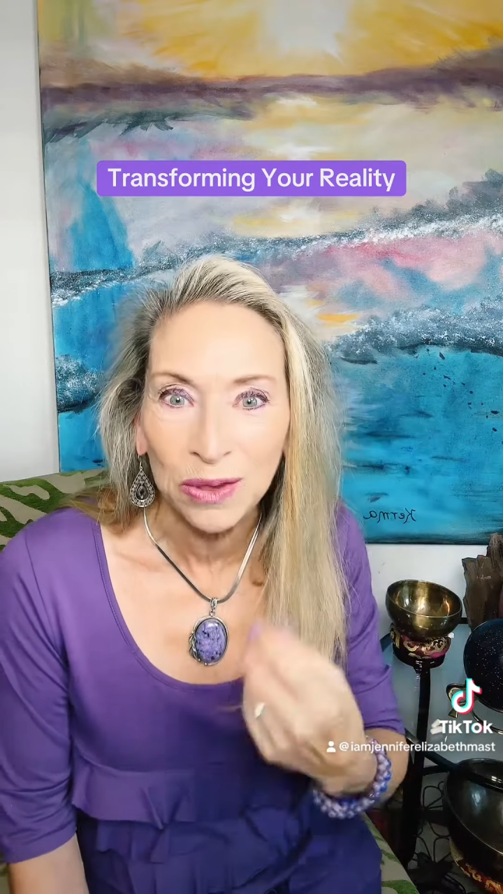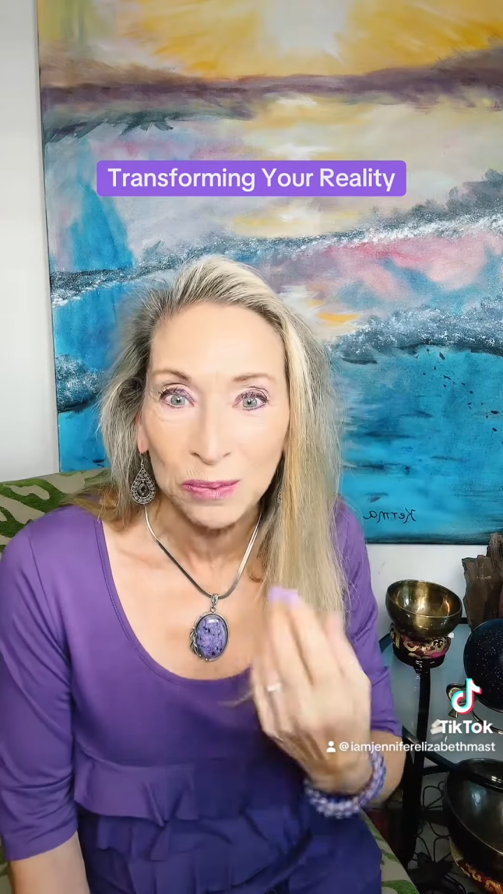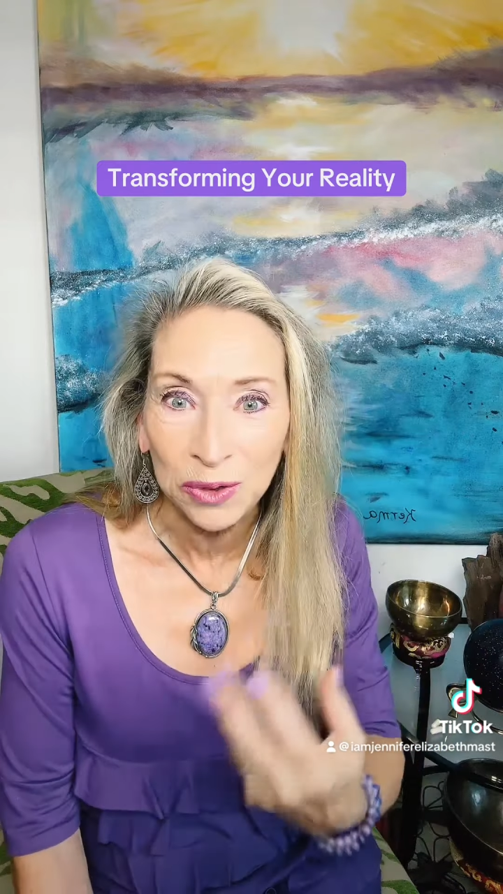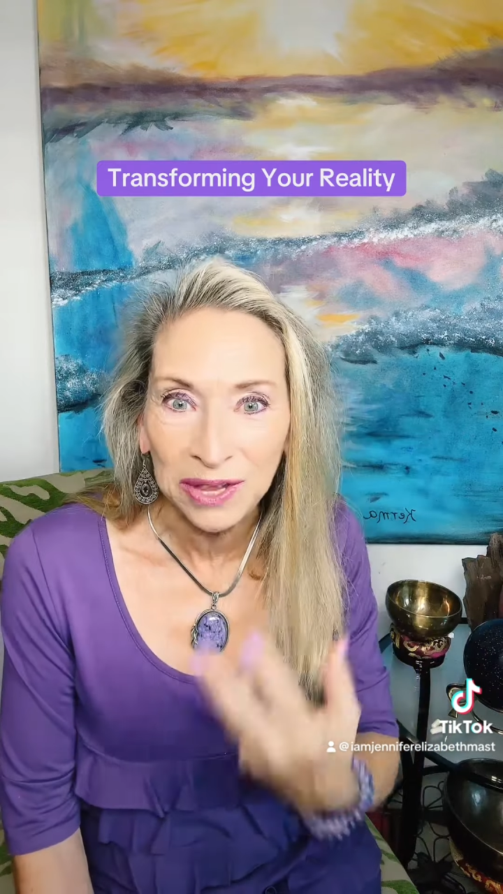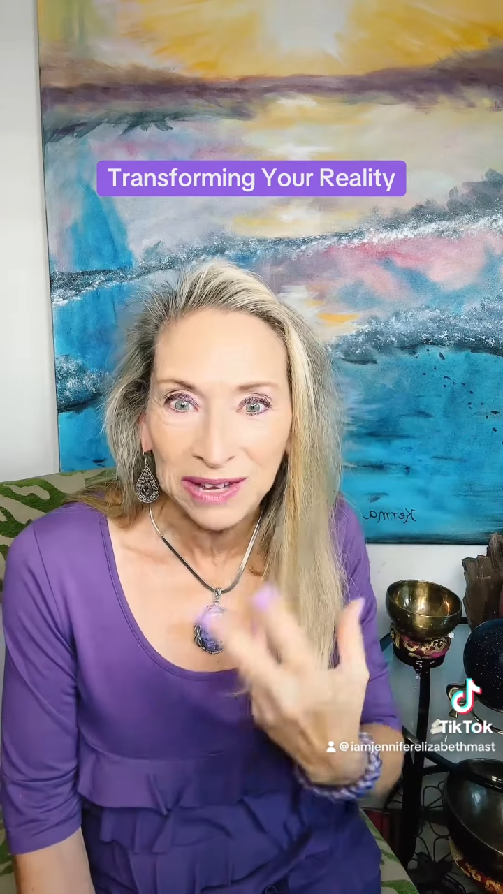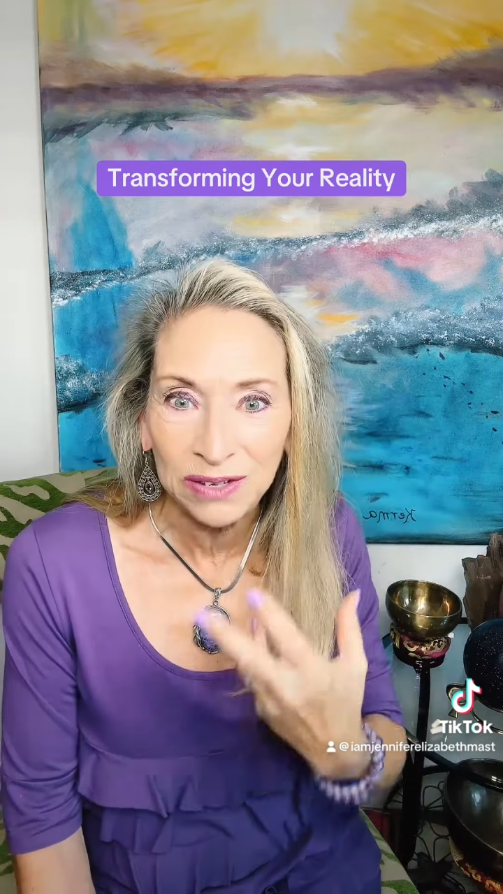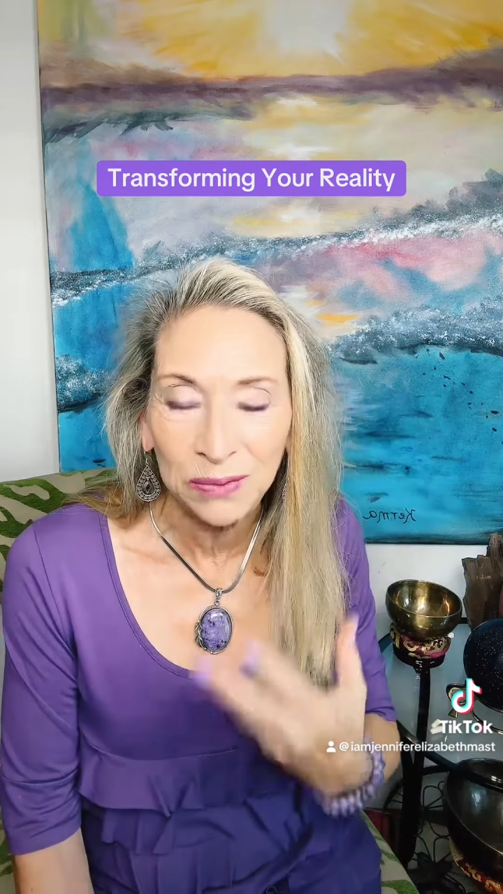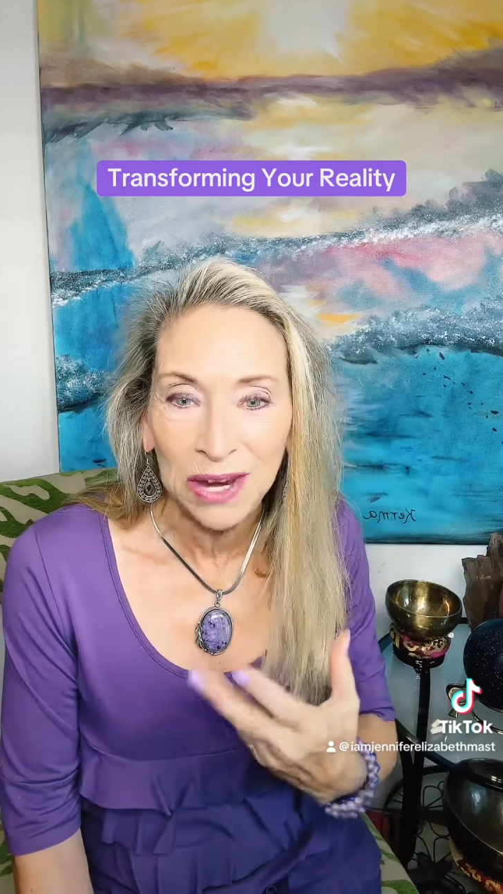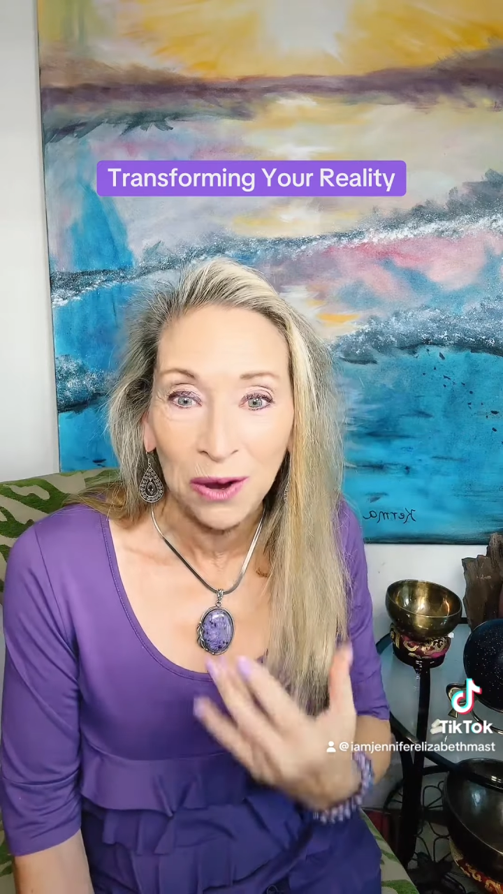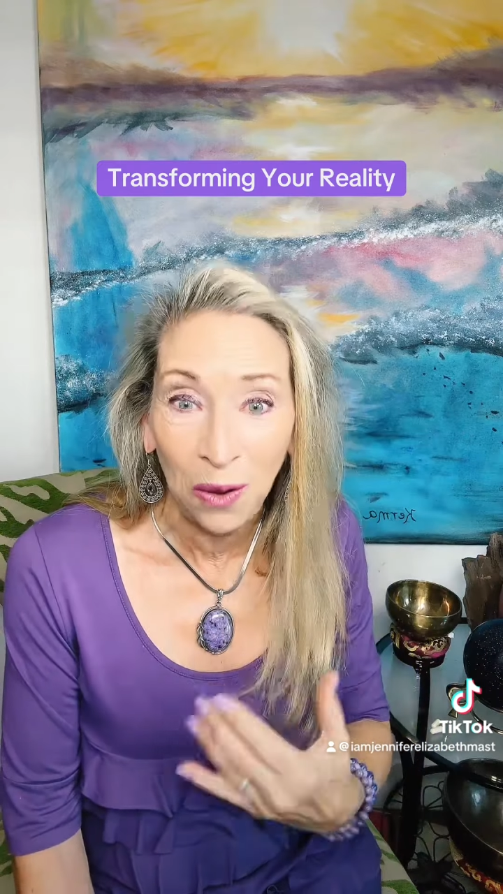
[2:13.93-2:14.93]
all the
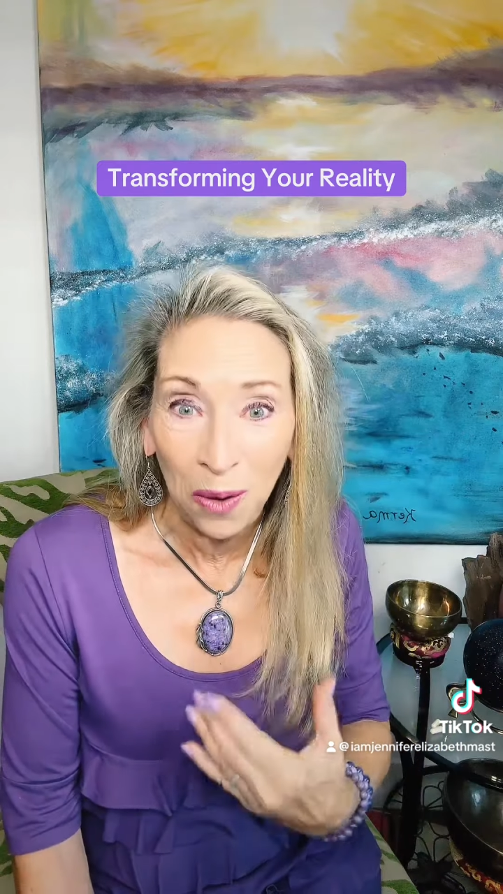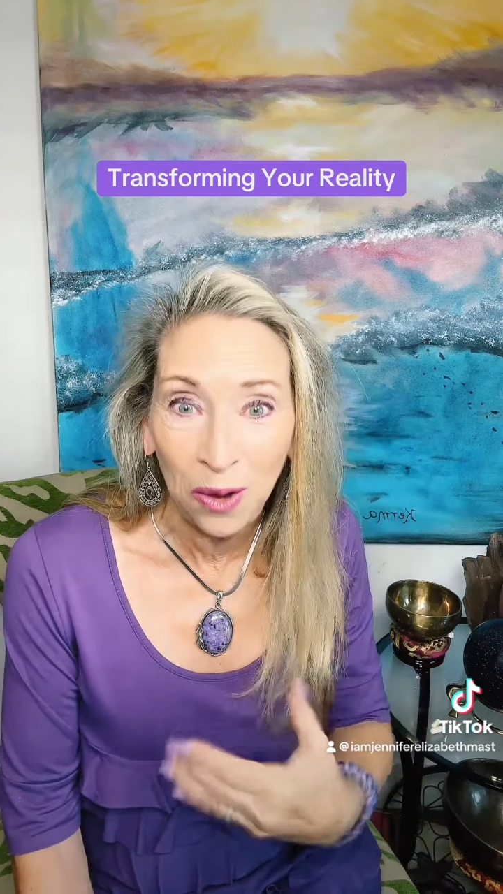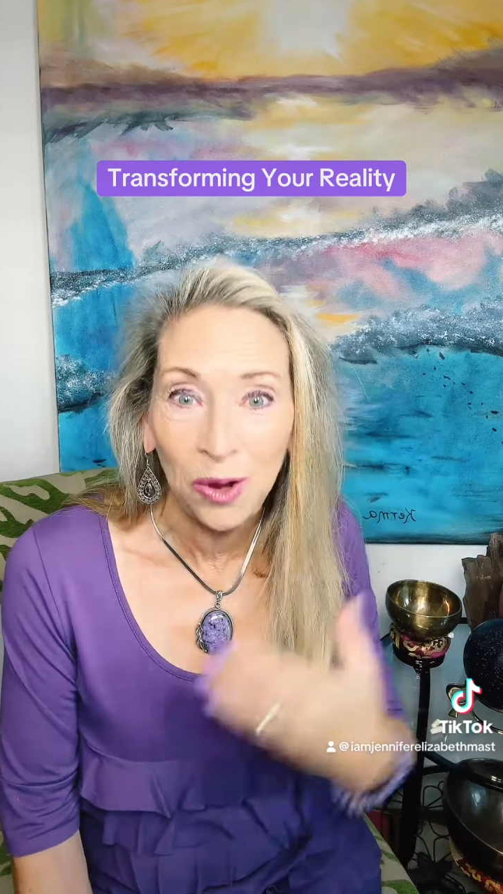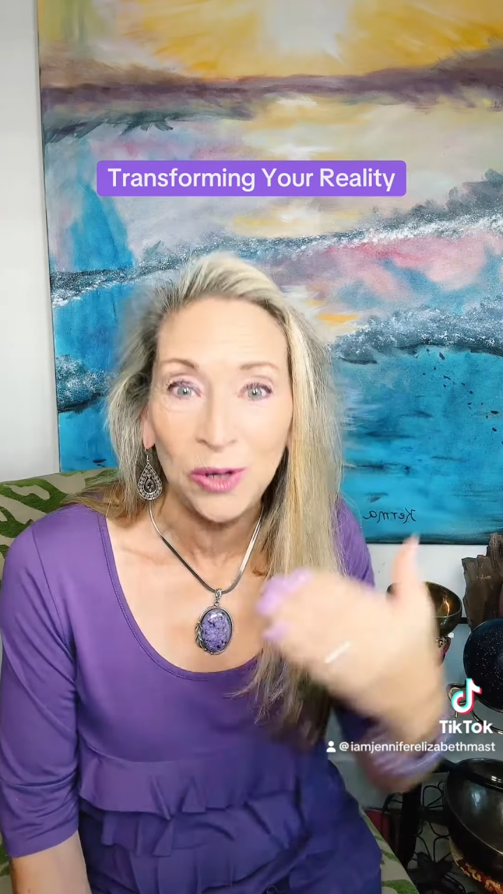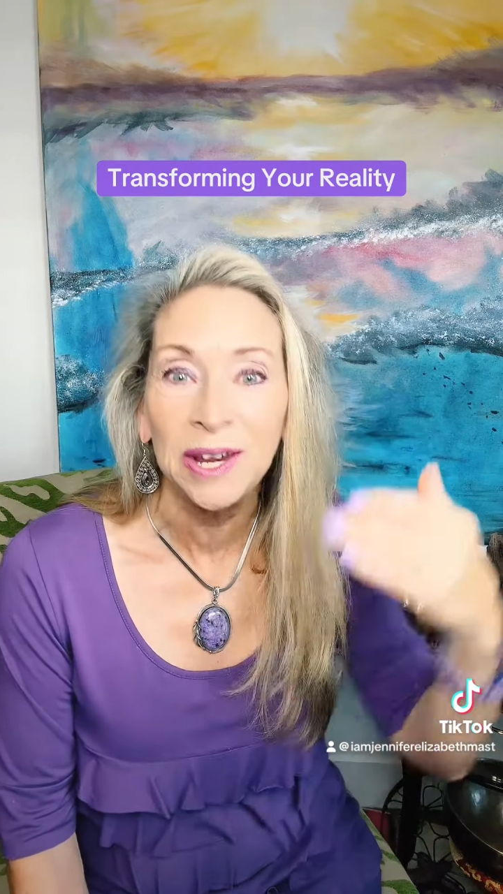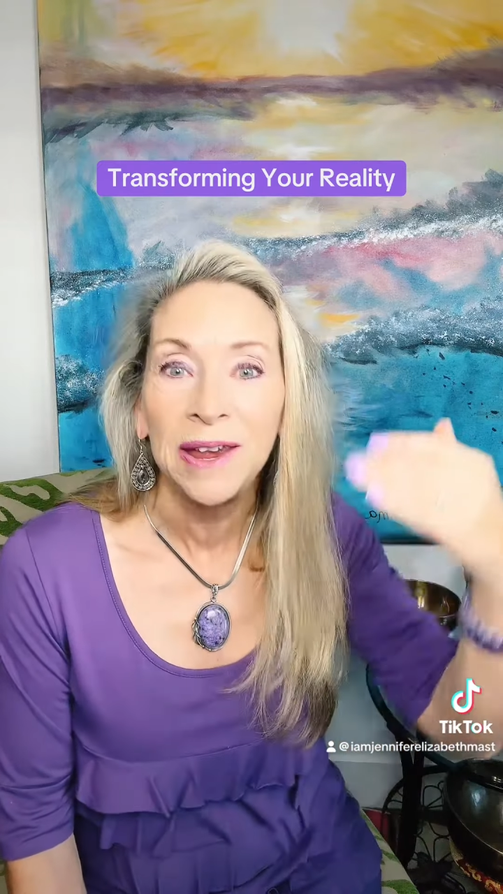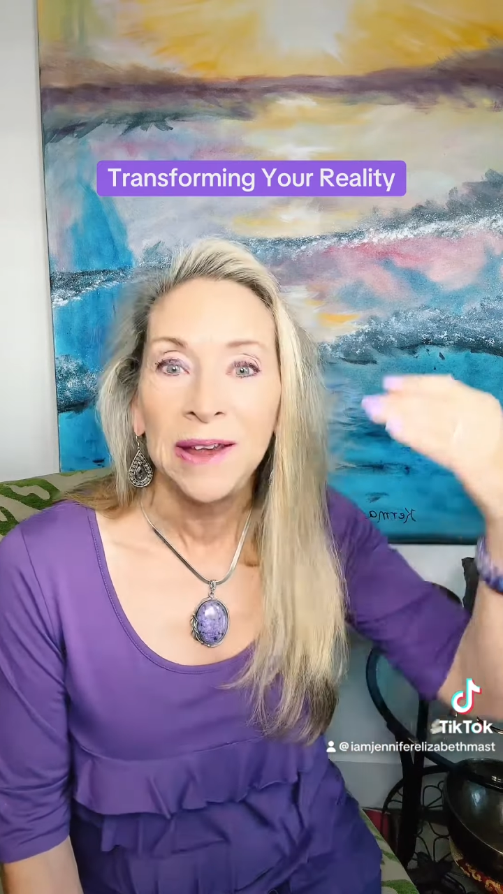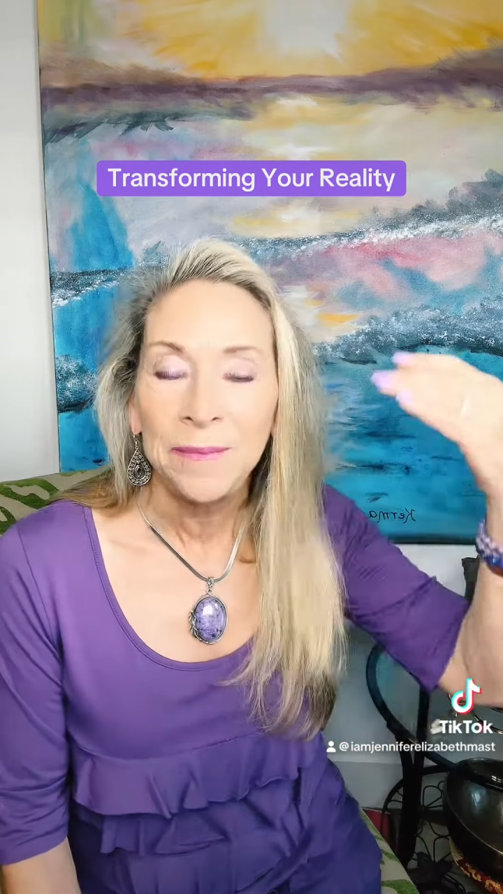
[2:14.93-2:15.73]
beliefs we hold